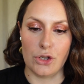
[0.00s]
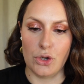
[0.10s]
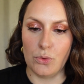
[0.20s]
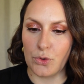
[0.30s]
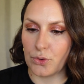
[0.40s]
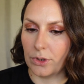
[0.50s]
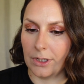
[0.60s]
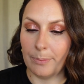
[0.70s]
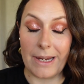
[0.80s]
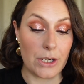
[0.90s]

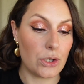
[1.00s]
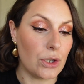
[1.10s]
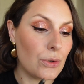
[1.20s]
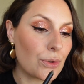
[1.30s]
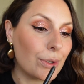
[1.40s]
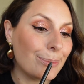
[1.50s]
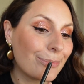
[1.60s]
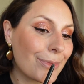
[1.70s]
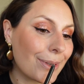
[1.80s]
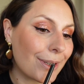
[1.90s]
neutral, beige neutral.
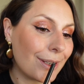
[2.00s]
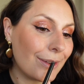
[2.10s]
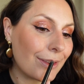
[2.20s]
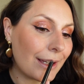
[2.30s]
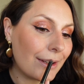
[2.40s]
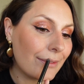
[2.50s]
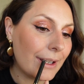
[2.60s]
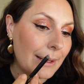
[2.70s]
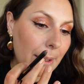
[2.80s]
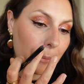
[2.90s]
So I'm gonna use that with
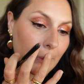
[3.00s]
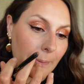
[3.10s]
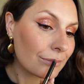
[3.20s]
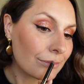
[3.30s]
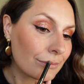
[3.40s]
my lips.